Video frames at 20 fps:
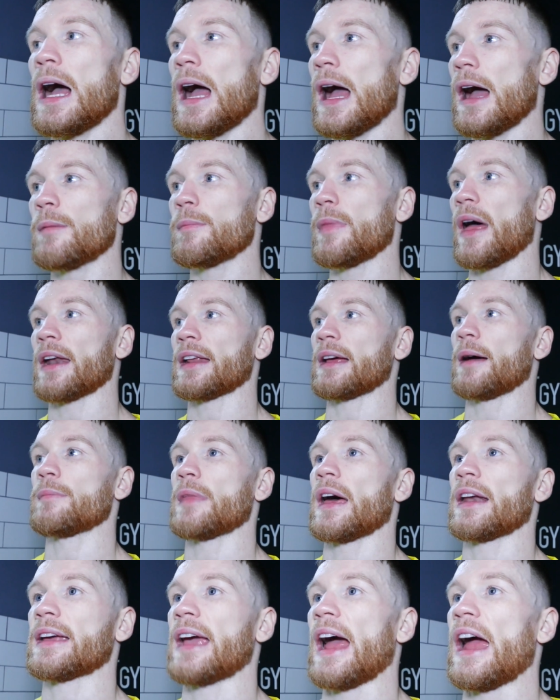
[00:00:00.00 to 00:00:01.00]
I'm not, I'm
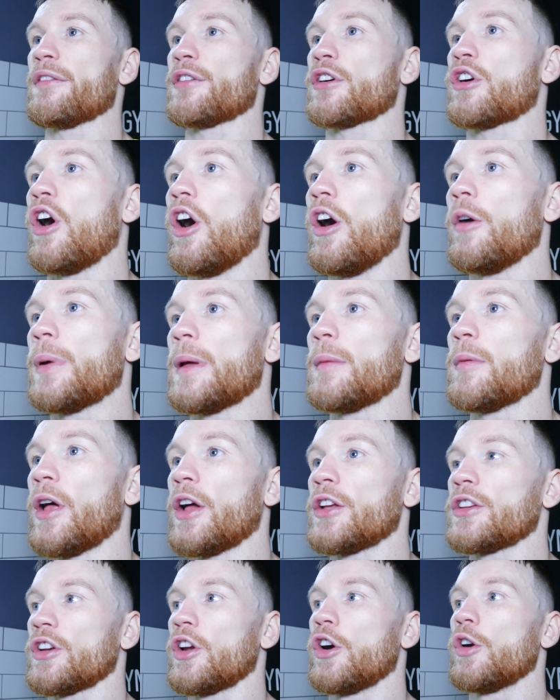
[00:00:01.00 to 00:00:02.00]
not a guy for calling people
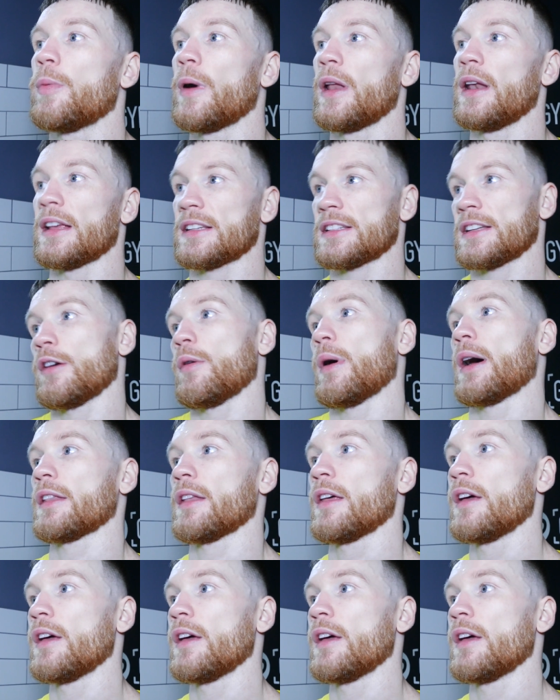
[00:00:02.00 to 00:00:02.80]
out, you know, but listen, you know what?